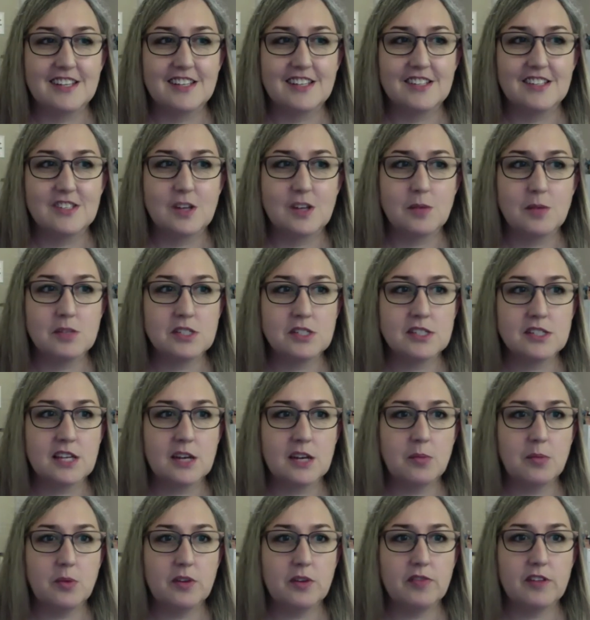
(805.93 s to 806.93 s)
So I'm just going
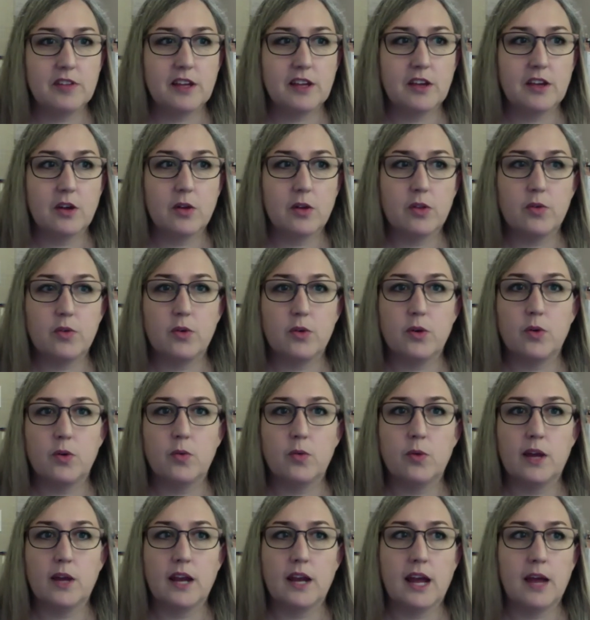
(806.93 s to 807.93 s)
to briefly go through
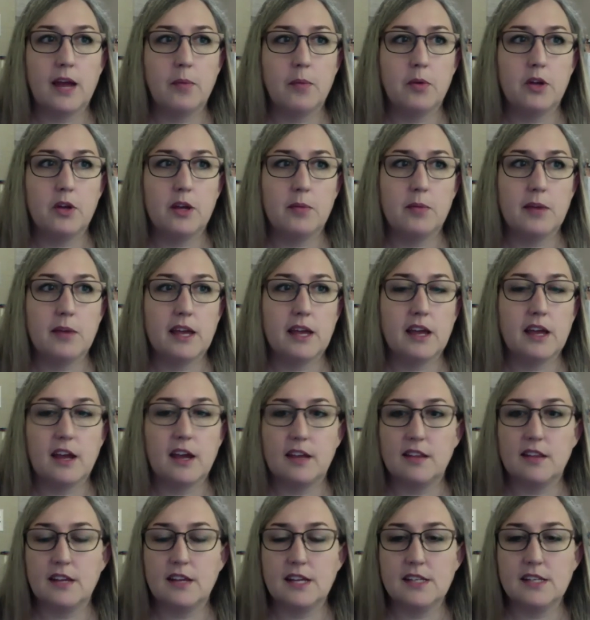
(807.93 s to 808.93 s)
what I put in my
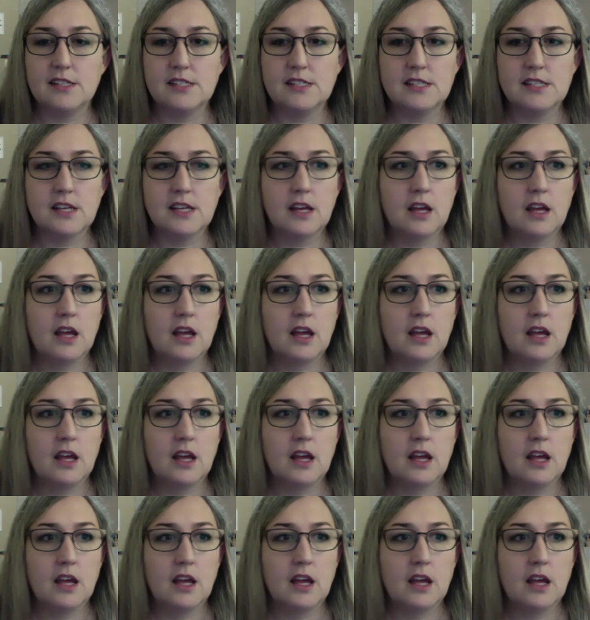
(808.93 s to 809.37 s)
guidelines,